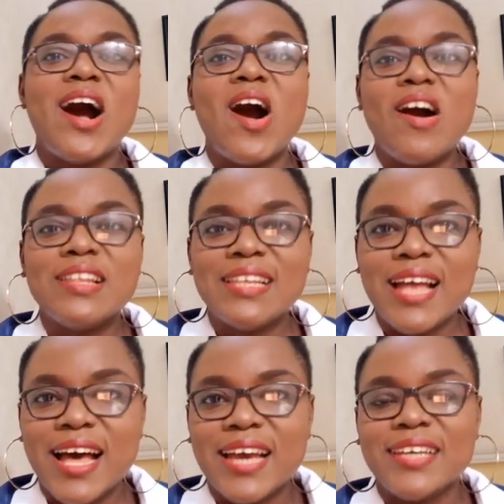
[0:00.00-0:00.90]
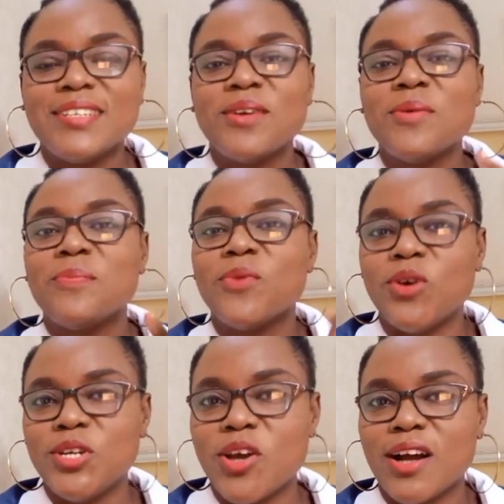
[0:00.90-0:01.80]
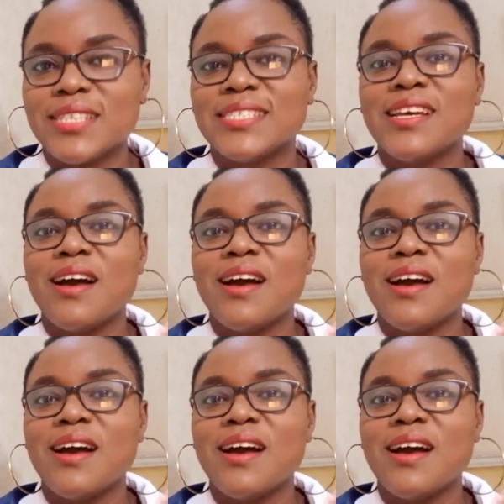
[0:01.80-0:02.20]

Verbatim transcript: online product